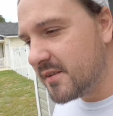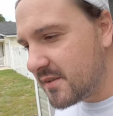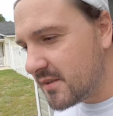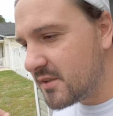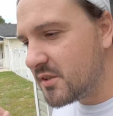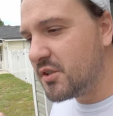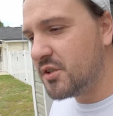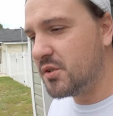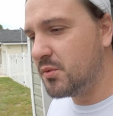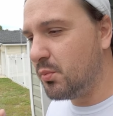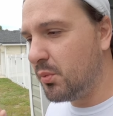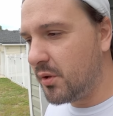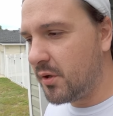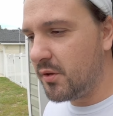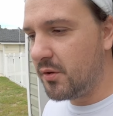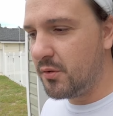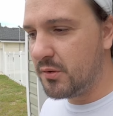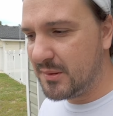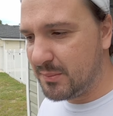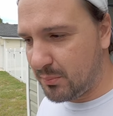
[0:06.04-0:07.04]
this is just one
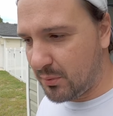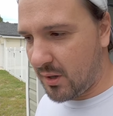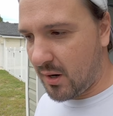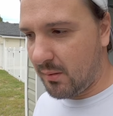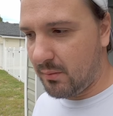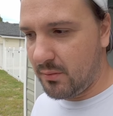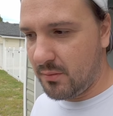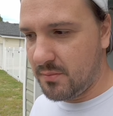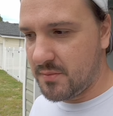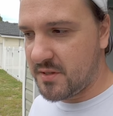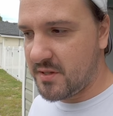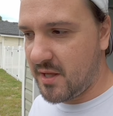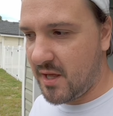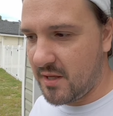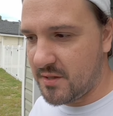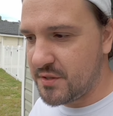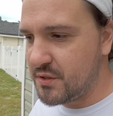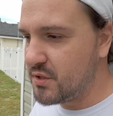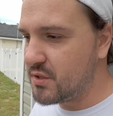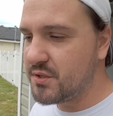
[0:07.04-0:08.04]
of those problems
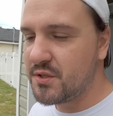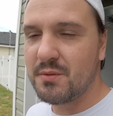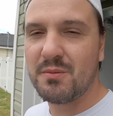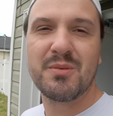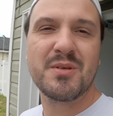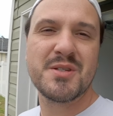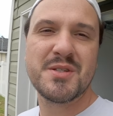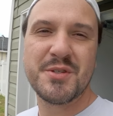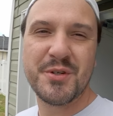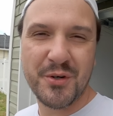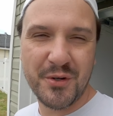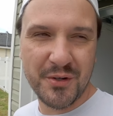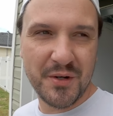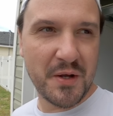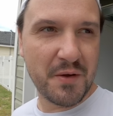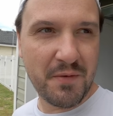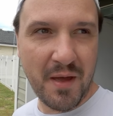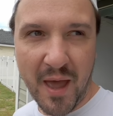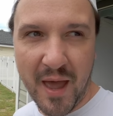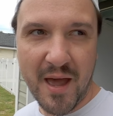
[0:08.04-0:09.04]
that's just a result
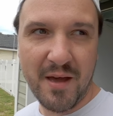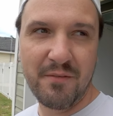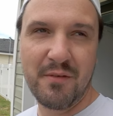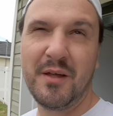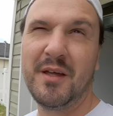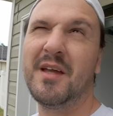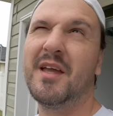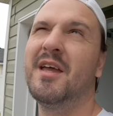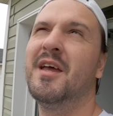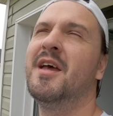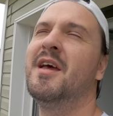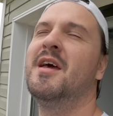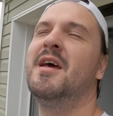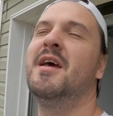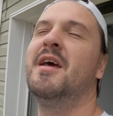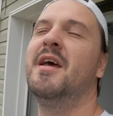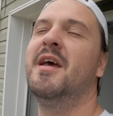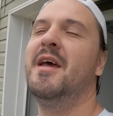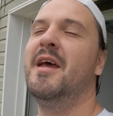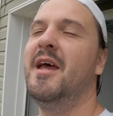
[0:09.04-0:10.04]
of having
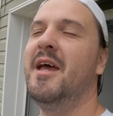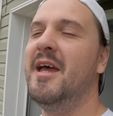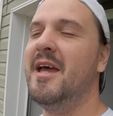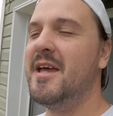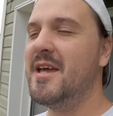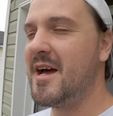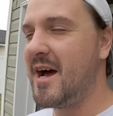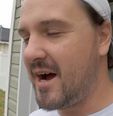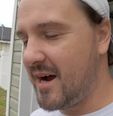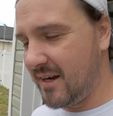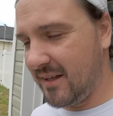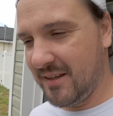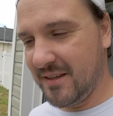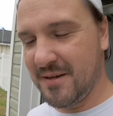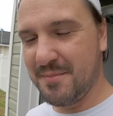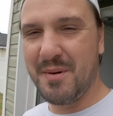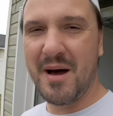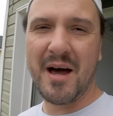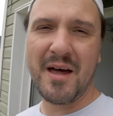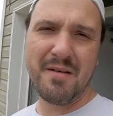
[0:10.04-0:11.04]
a
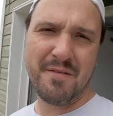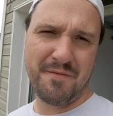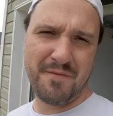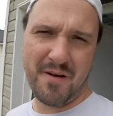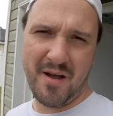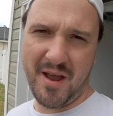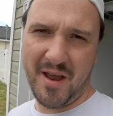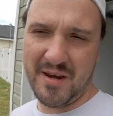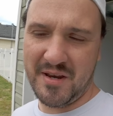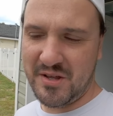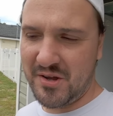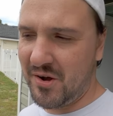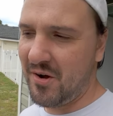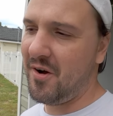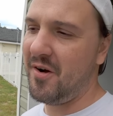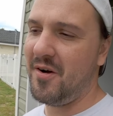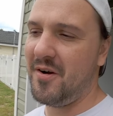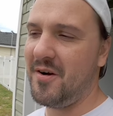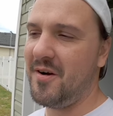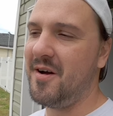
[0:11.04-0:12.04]
highly modified
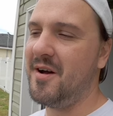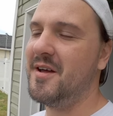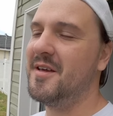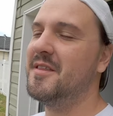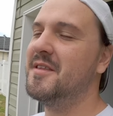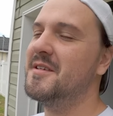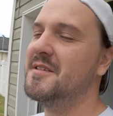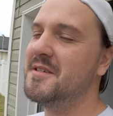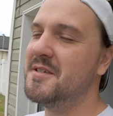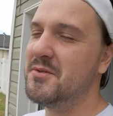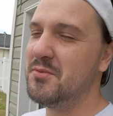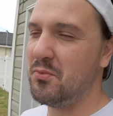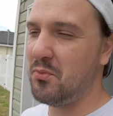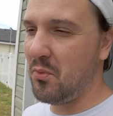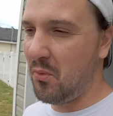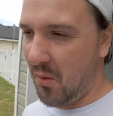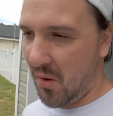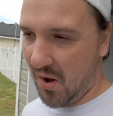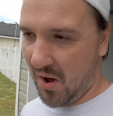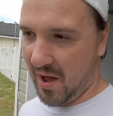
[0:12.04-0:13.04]
car. This is
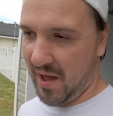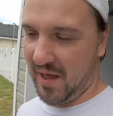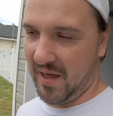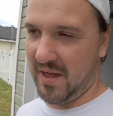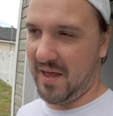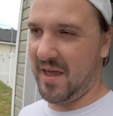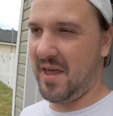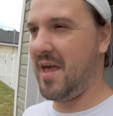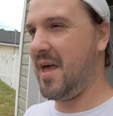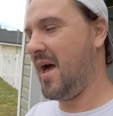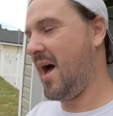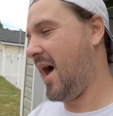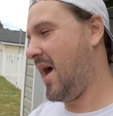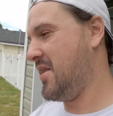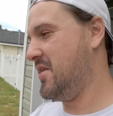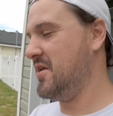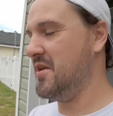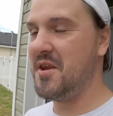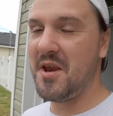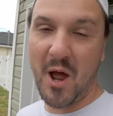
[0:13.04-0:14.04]
why
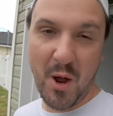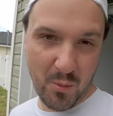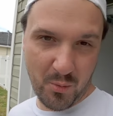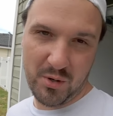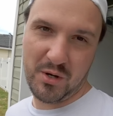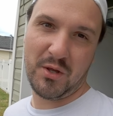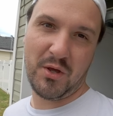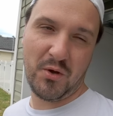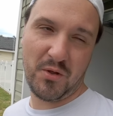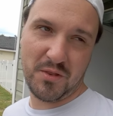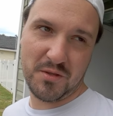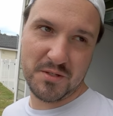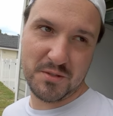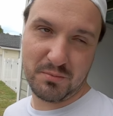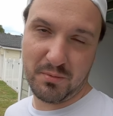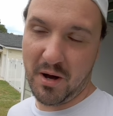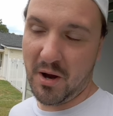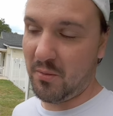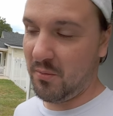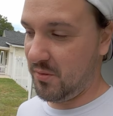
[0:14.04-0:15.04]
I did not want to go
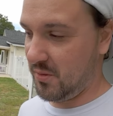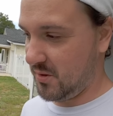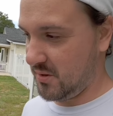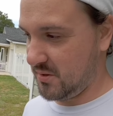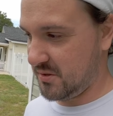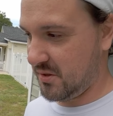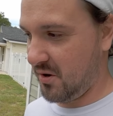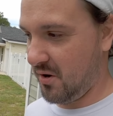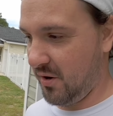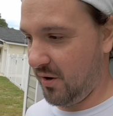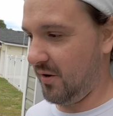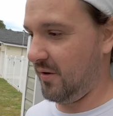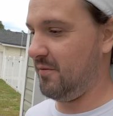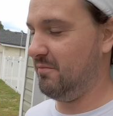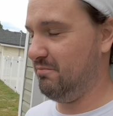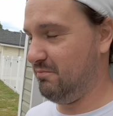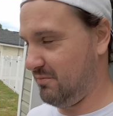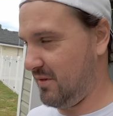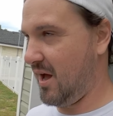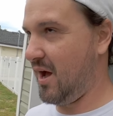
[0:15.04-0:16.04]
this route with this car.
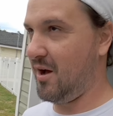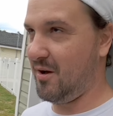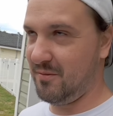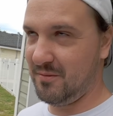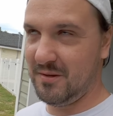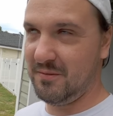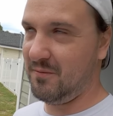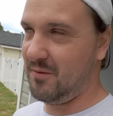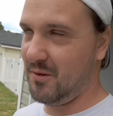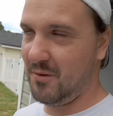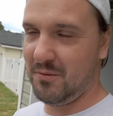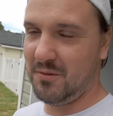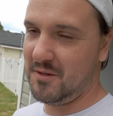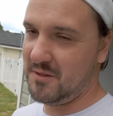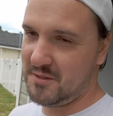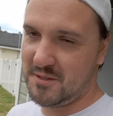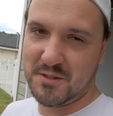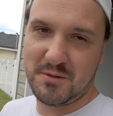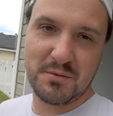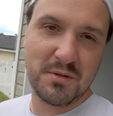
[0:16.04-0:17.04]
Now, even though
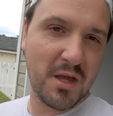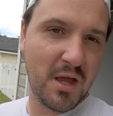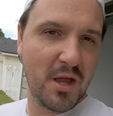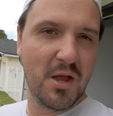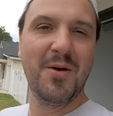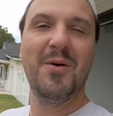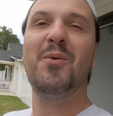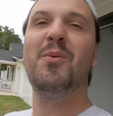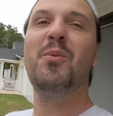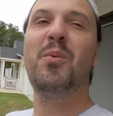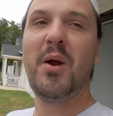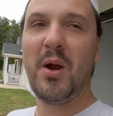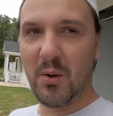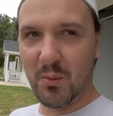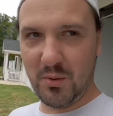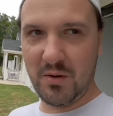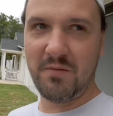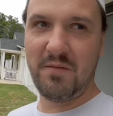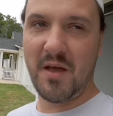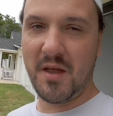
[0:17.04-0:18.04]
this is where
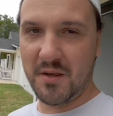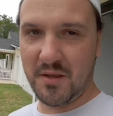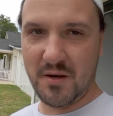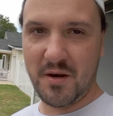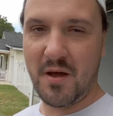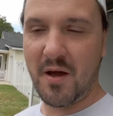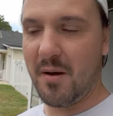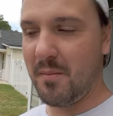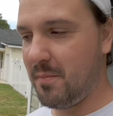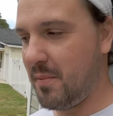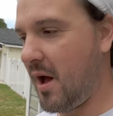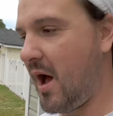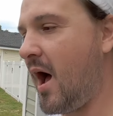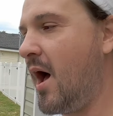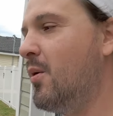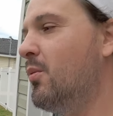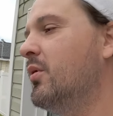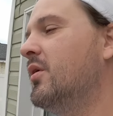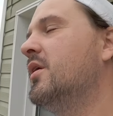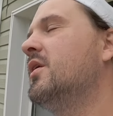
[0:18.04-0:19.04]
we've ended up,
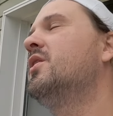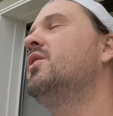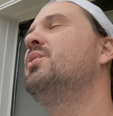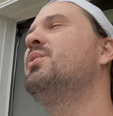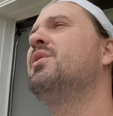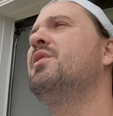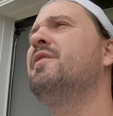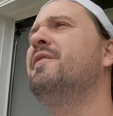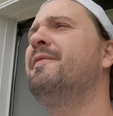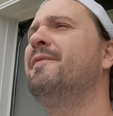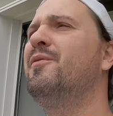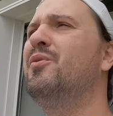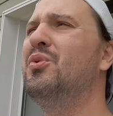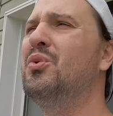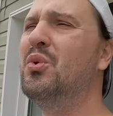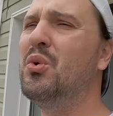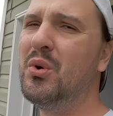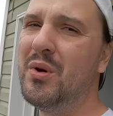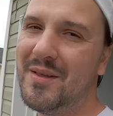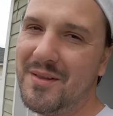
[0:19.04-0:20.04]
I wanted to
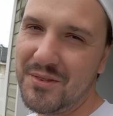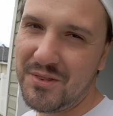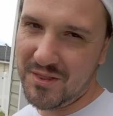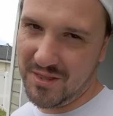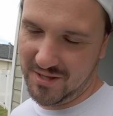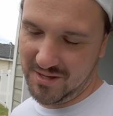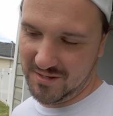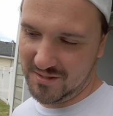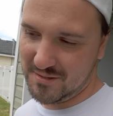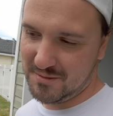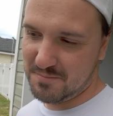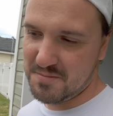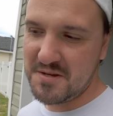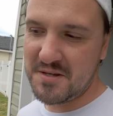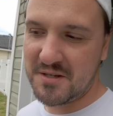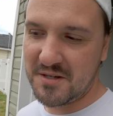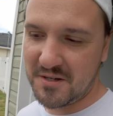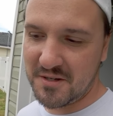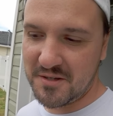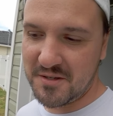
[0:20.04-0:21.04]
avoid this
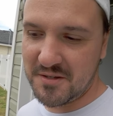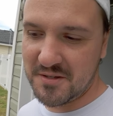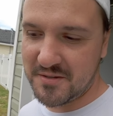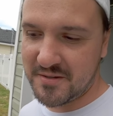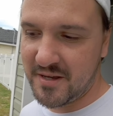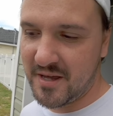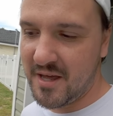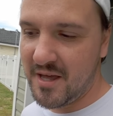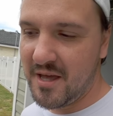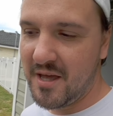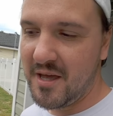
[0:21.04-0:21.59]
because